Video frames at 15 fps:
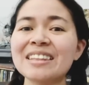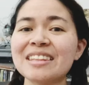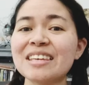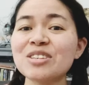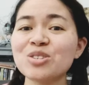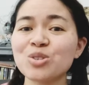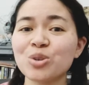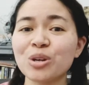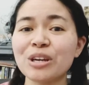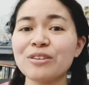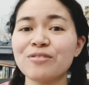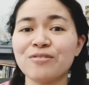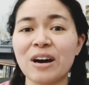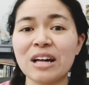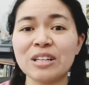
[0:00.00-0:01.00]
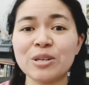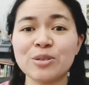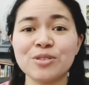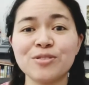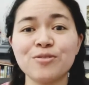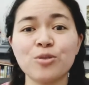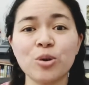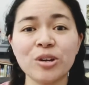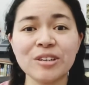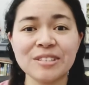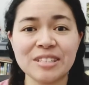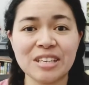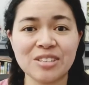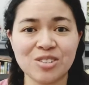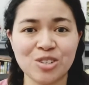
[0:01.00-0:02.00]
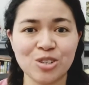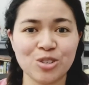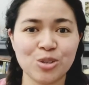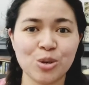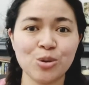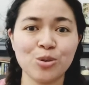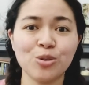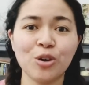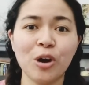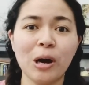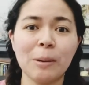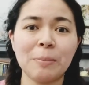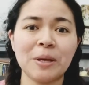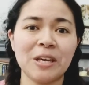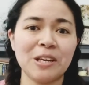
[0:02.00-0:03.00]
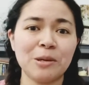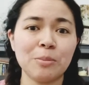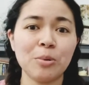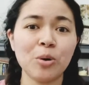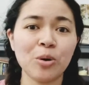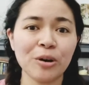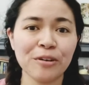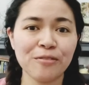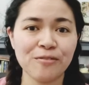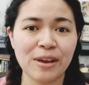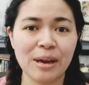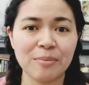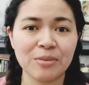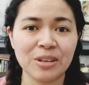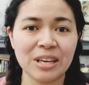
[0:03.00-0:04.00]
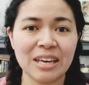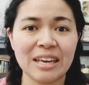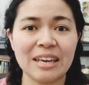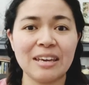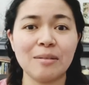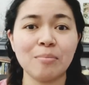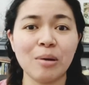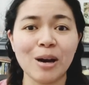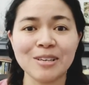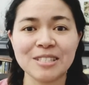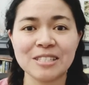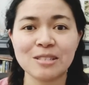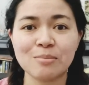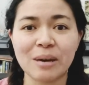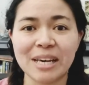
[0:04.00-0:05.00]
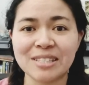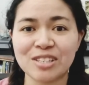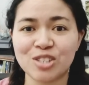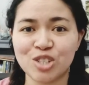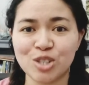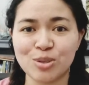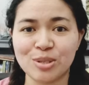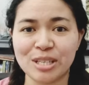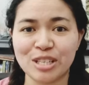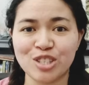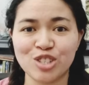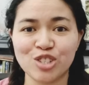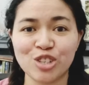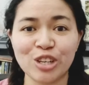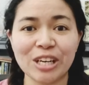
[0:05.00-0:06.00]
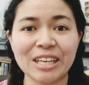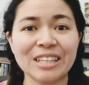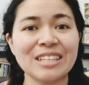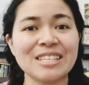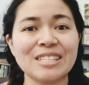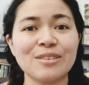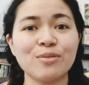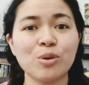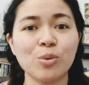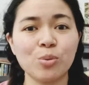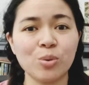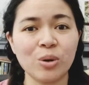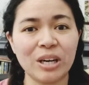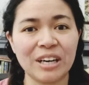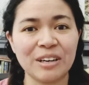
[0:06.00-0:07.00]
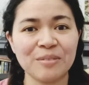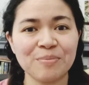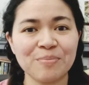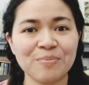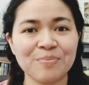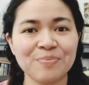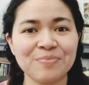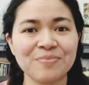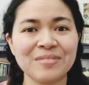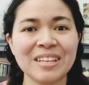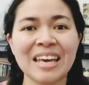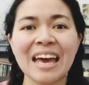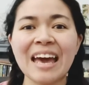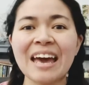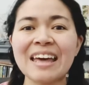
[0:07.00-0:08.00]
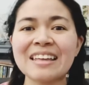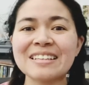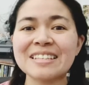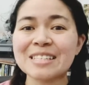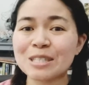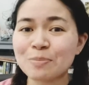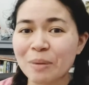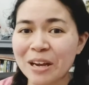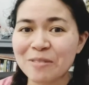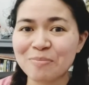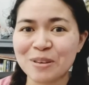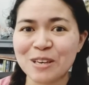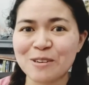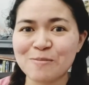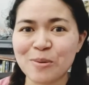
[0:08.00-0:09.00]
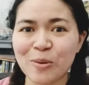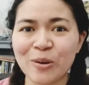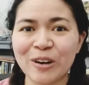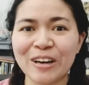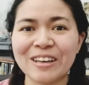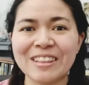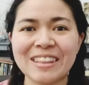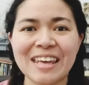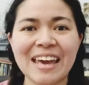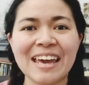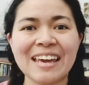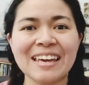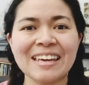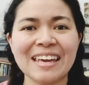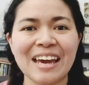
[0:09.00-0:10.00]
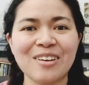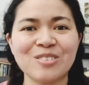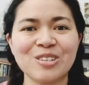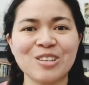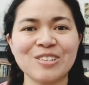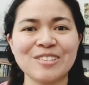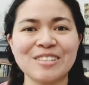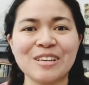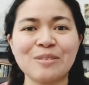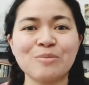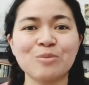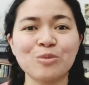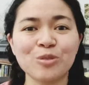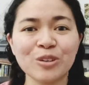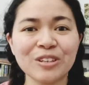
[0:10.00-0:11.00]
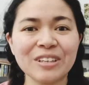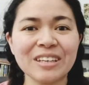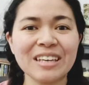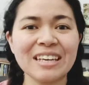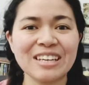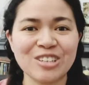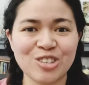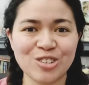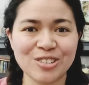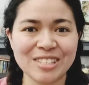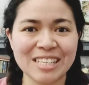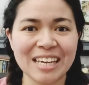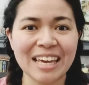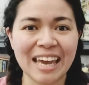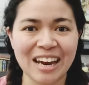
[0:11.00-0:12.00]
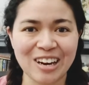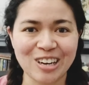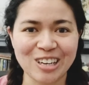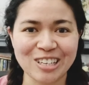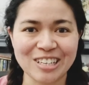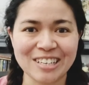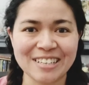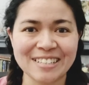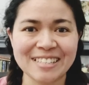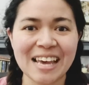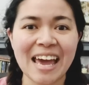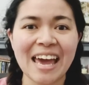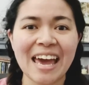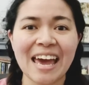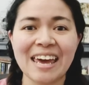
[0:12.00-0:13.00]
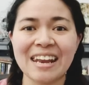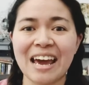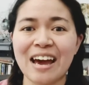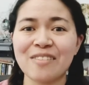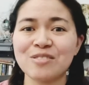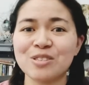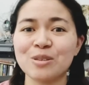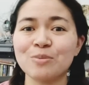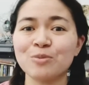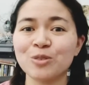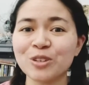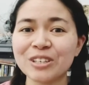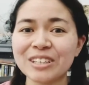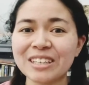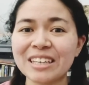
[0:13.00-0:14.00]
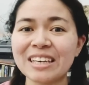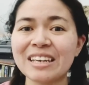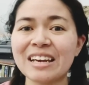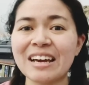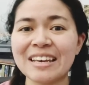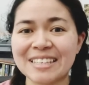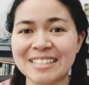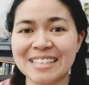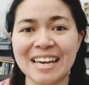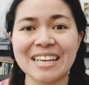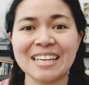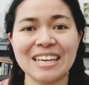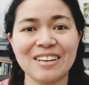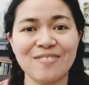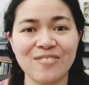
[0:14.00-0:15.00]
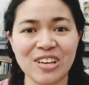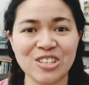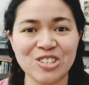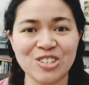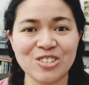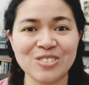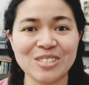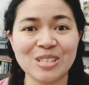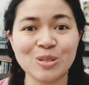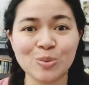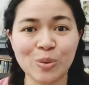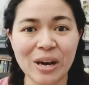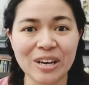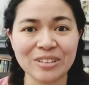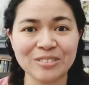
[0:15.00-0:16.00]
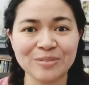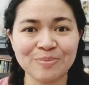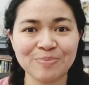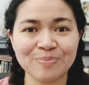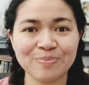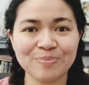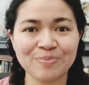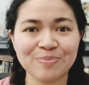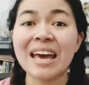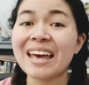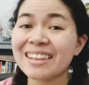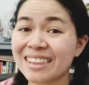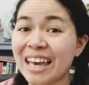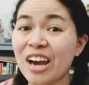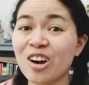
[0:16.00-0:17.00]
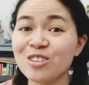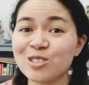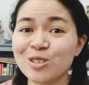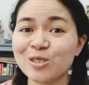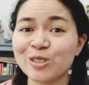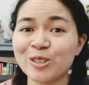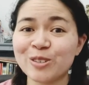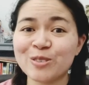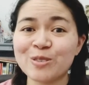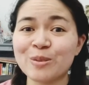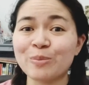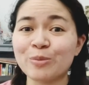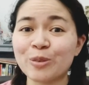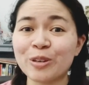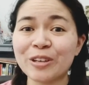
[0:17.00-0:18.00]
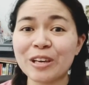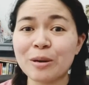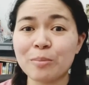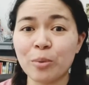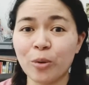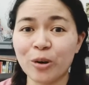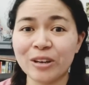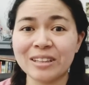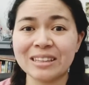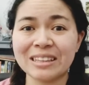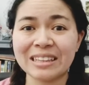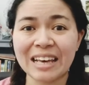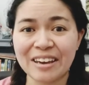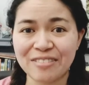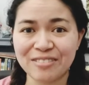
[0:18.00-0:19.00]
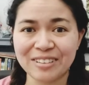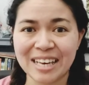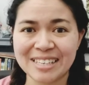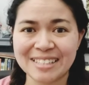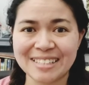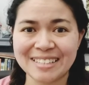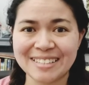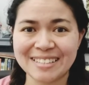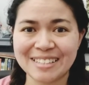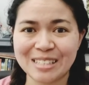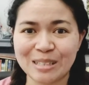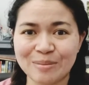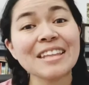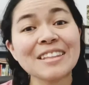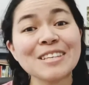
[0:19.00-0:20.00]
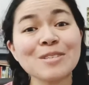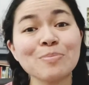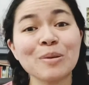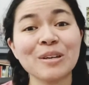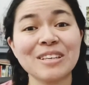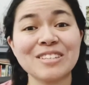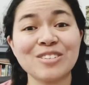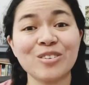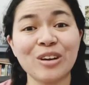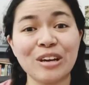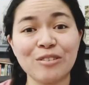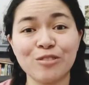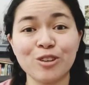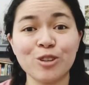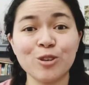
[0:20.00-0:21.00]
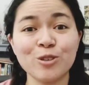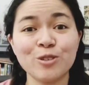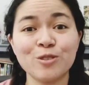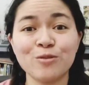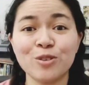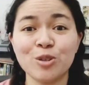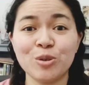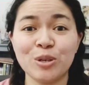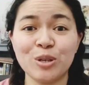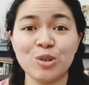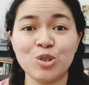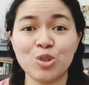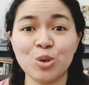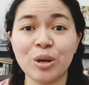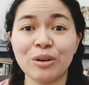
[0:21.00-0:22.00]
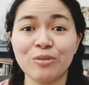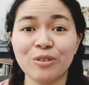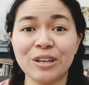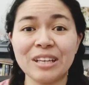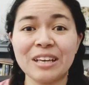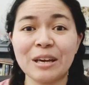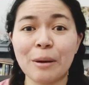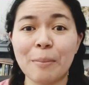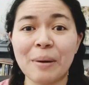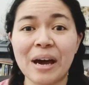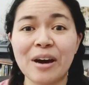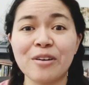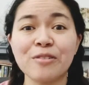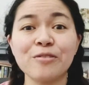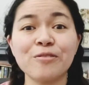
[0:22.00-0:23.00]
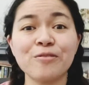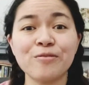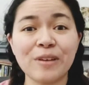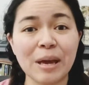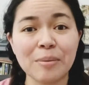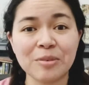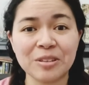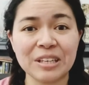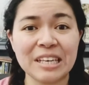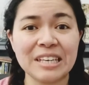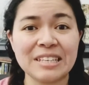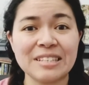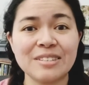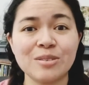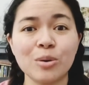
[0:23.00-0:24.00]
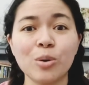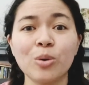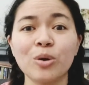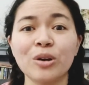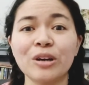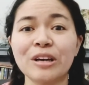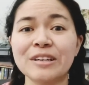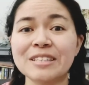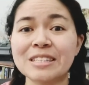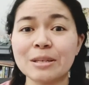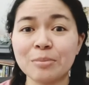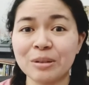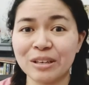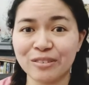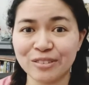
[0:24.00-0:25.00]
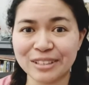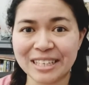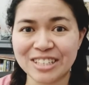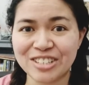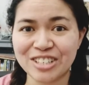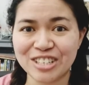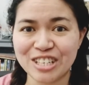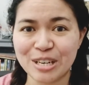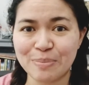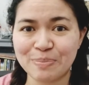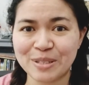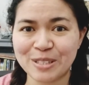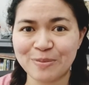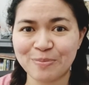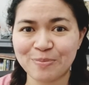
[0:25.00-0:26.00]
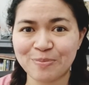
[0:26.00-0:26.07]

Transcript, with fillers: This story follows four sisters who grow up in a poor family in Boston, Massachusetts during the Civil War. Despite being poor, they encounter some really interesting characters and have some really exciting adventures as well. They also learn some really important life lessons. This book is great for those of you who enjoy reading about families or sibling relationships.